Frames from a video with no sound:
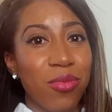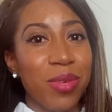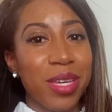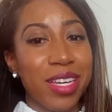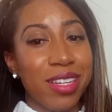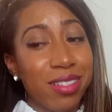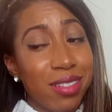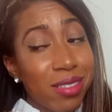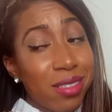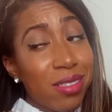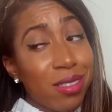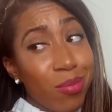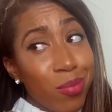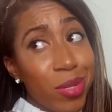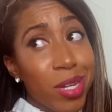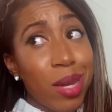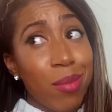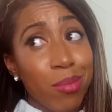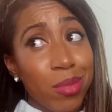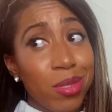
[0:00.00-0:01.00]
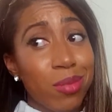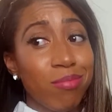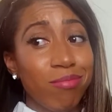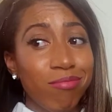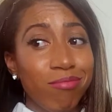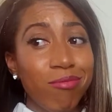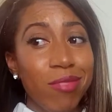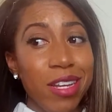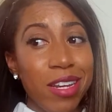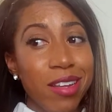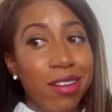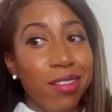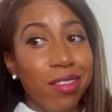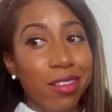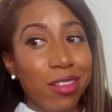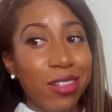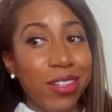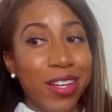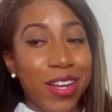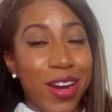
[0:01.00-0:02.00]
because sometimes we need a
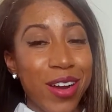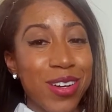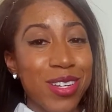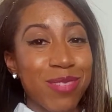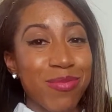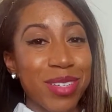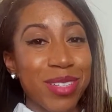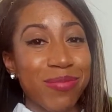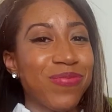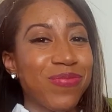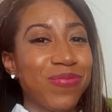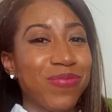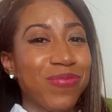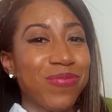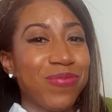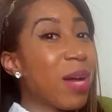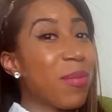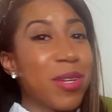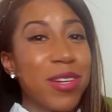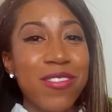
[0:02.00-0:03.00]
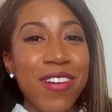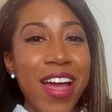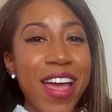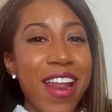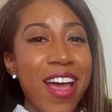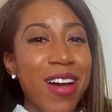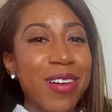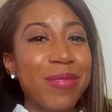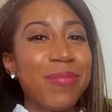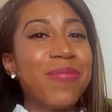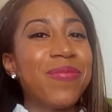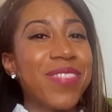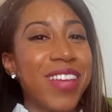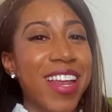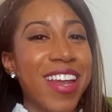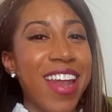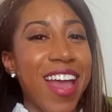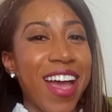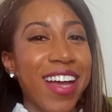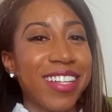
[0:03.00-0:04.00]
little encouragement. Coming right up
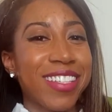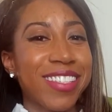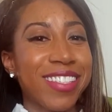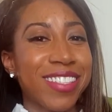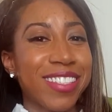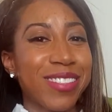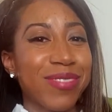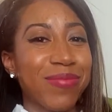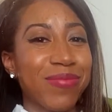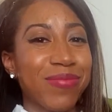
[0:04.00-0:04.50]
next.